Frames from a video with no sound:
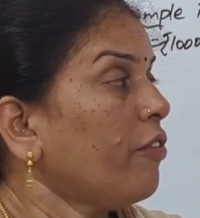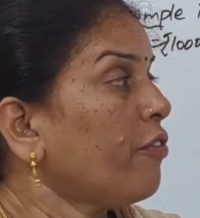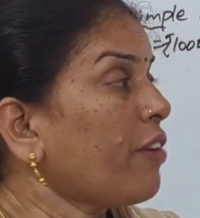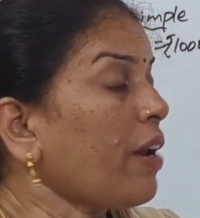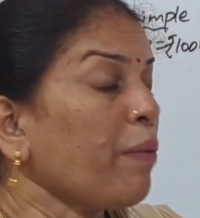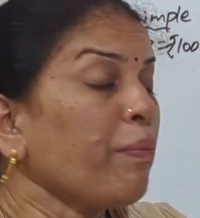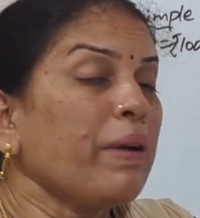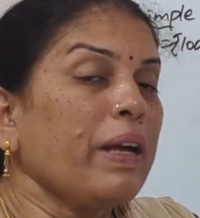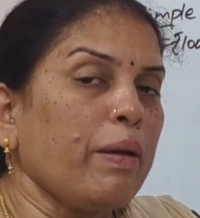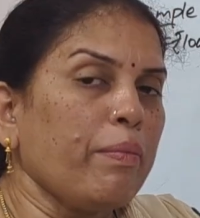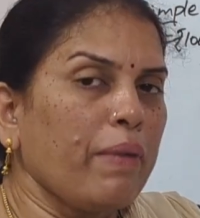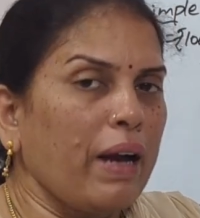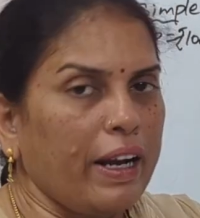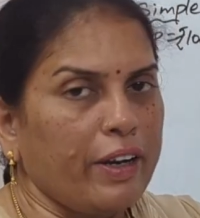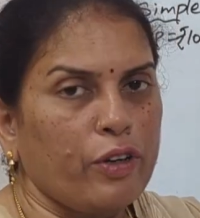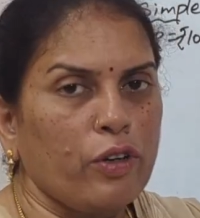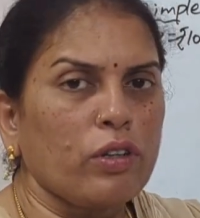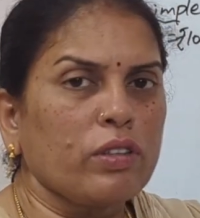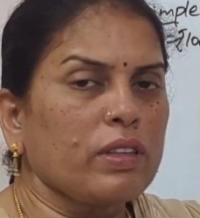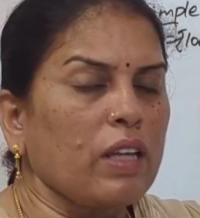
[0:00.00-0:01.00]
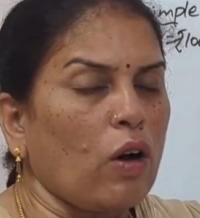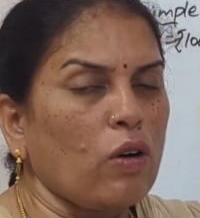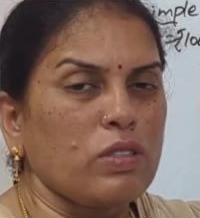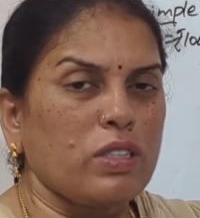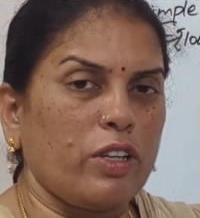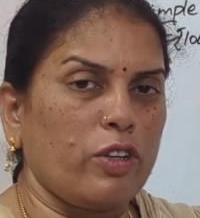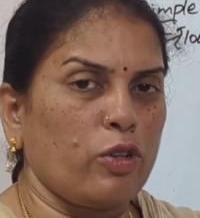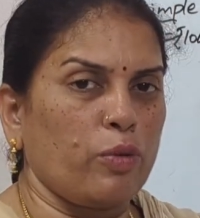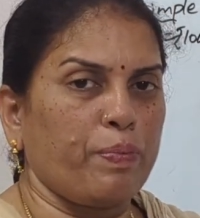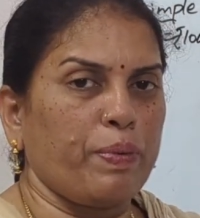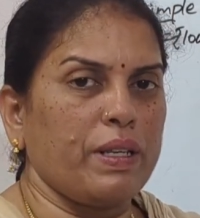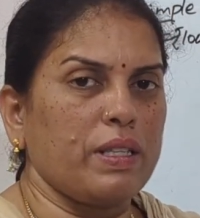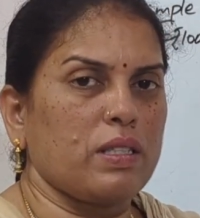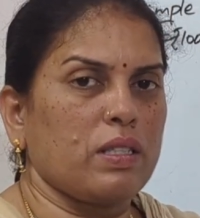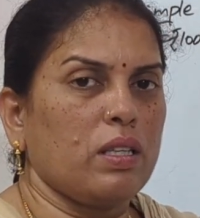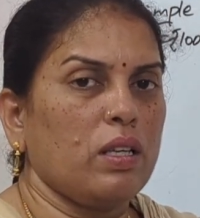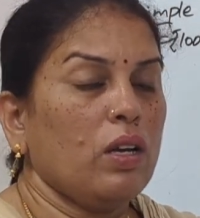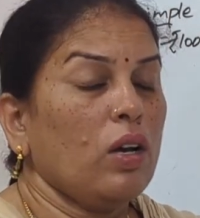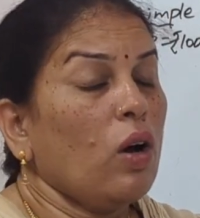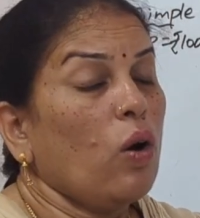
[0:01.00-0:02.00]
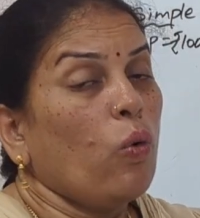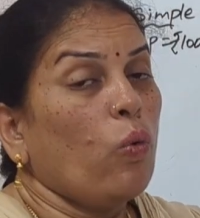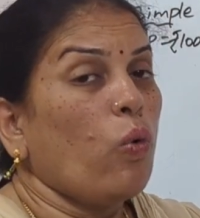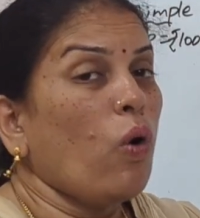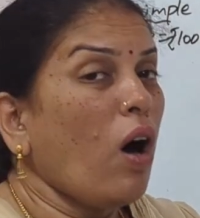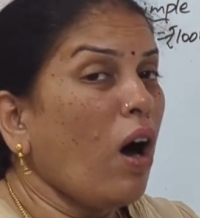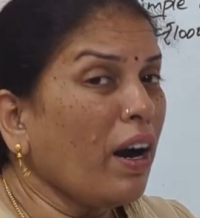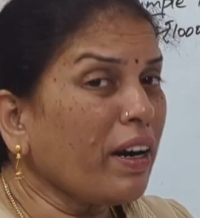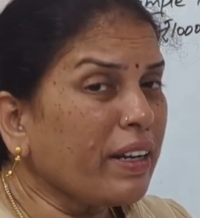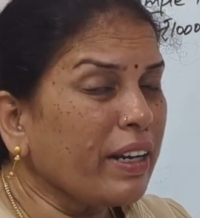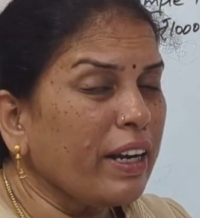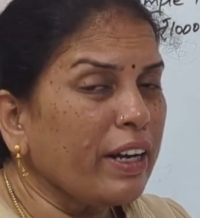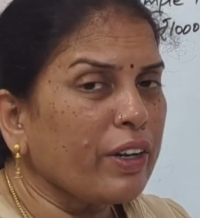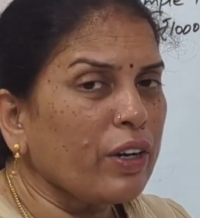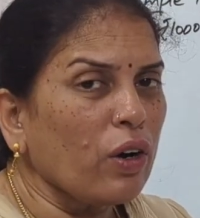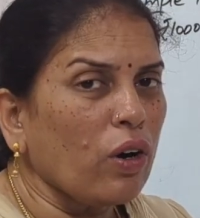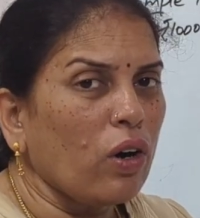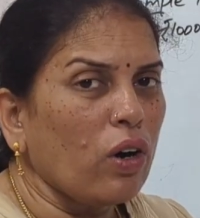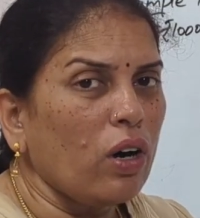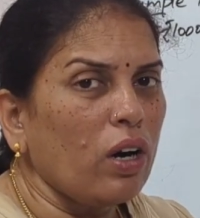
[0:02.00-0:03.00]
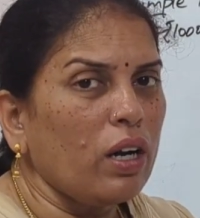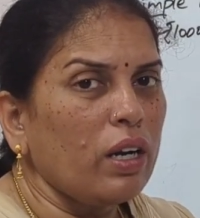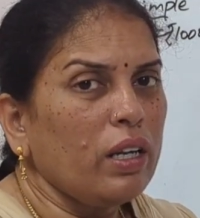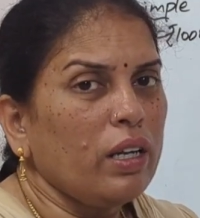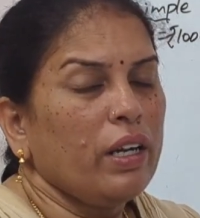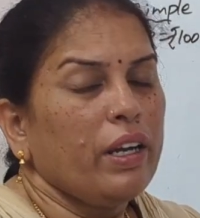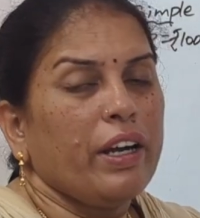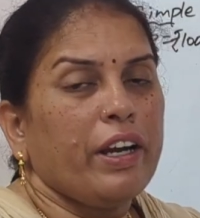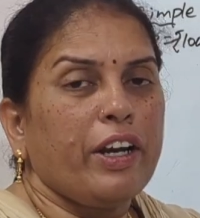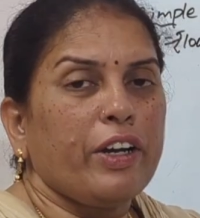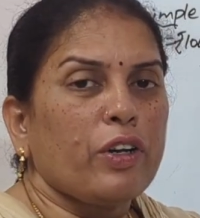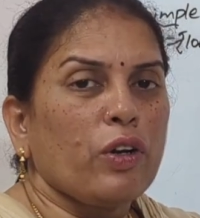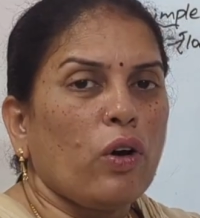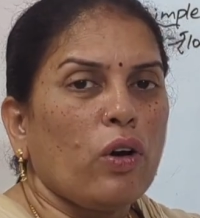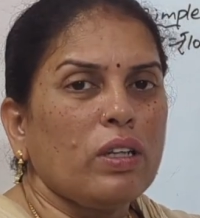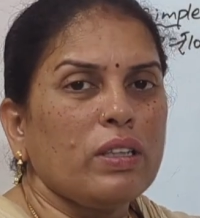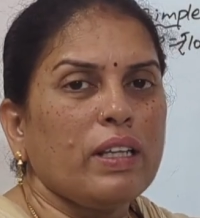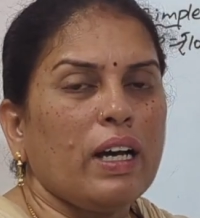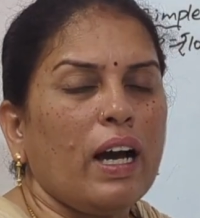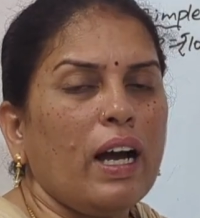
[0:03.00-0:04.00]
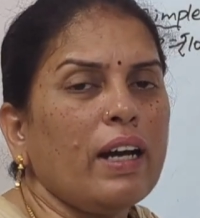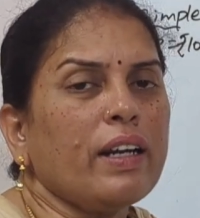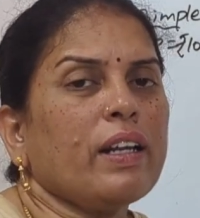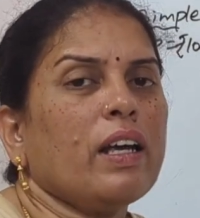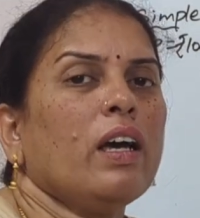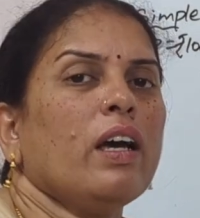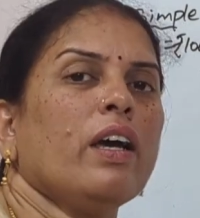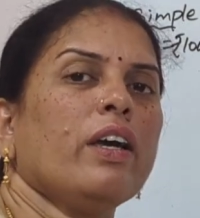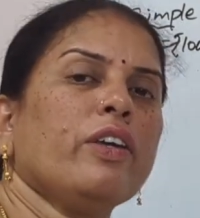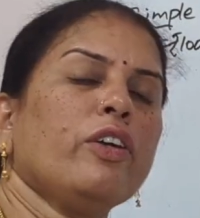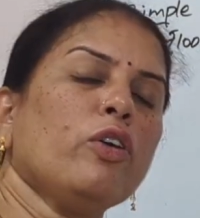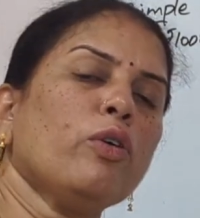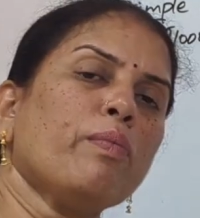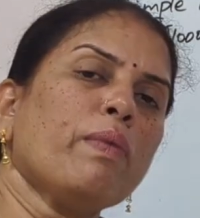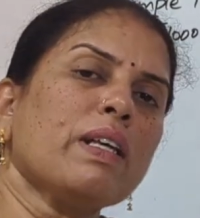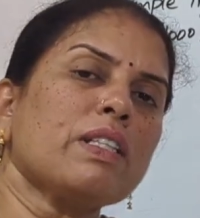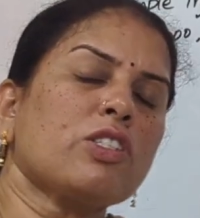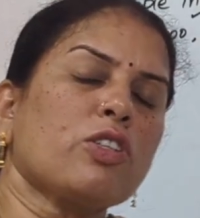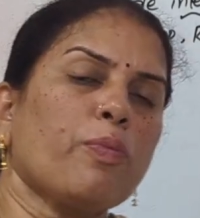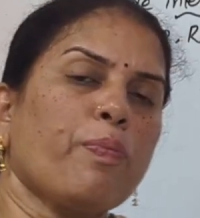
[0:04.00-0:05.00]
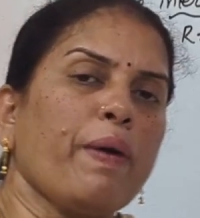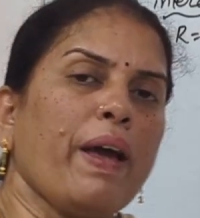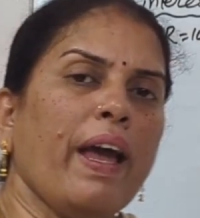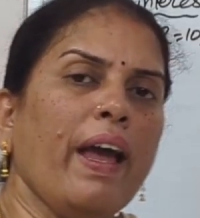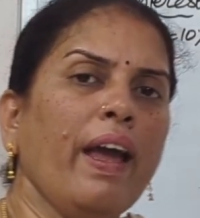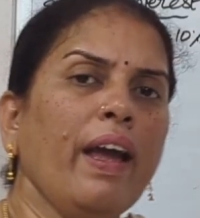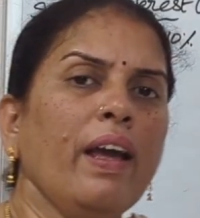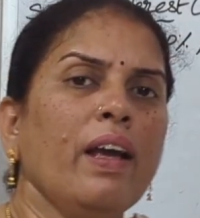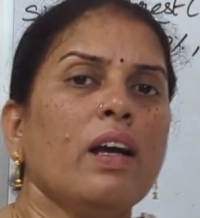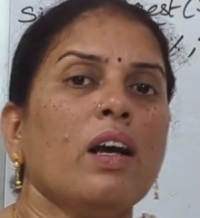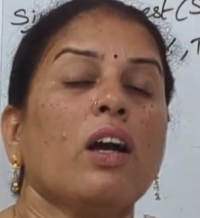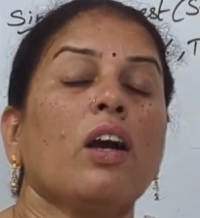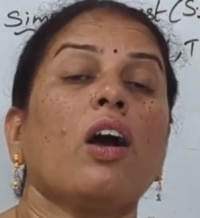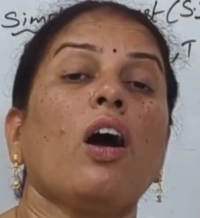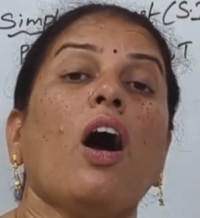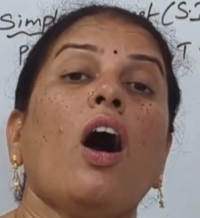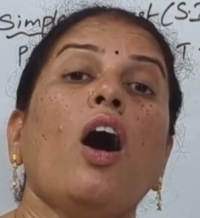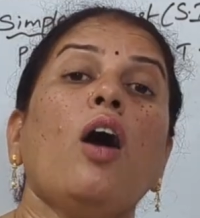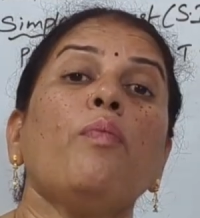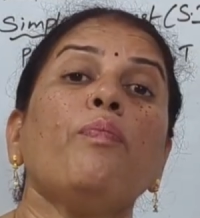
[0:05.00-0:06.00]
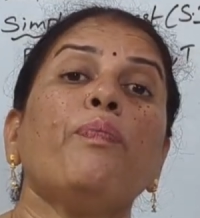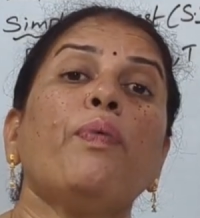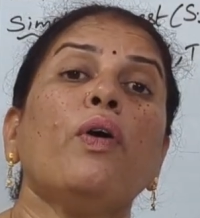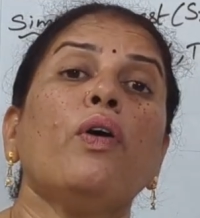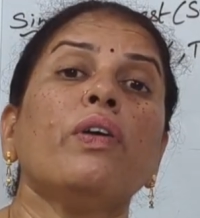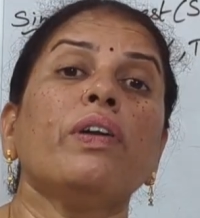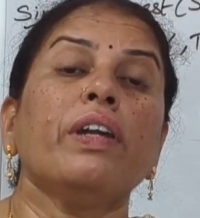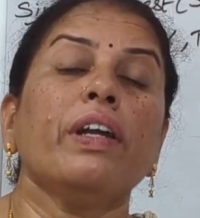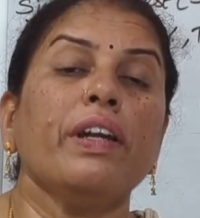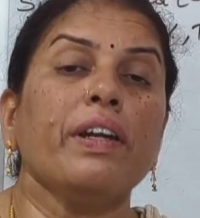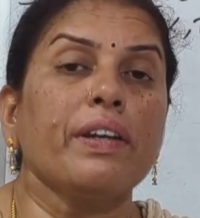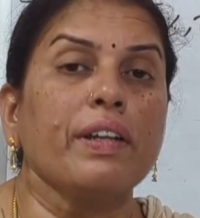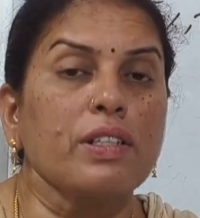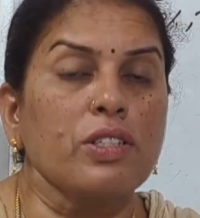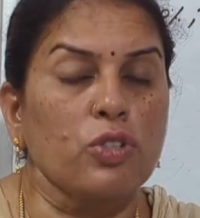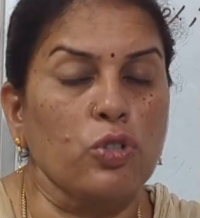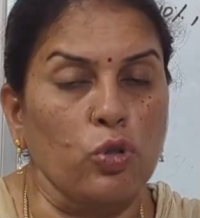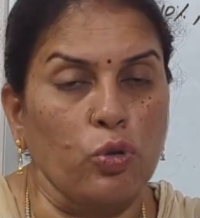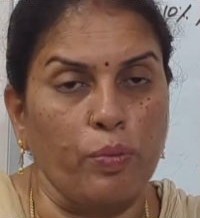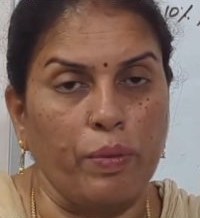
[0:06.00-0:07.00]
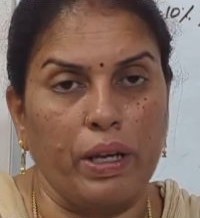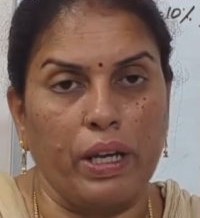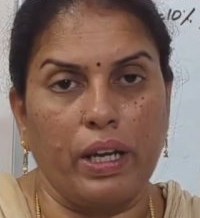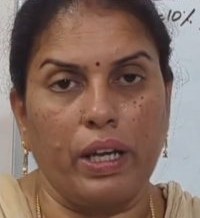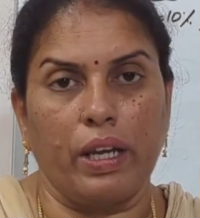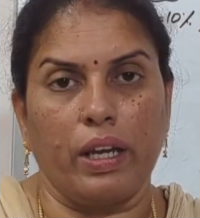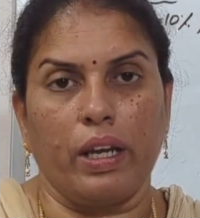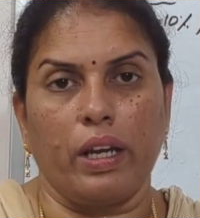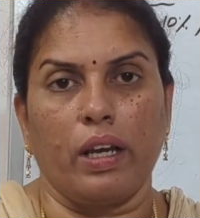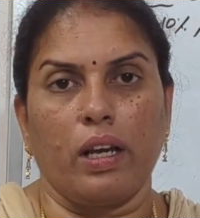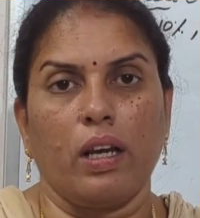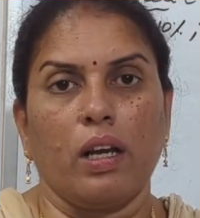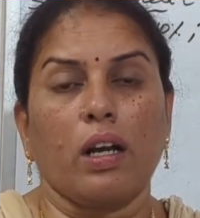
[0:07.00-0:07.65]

From him I took 1000 rupees. What he told? He told that you must pay compound interest to me.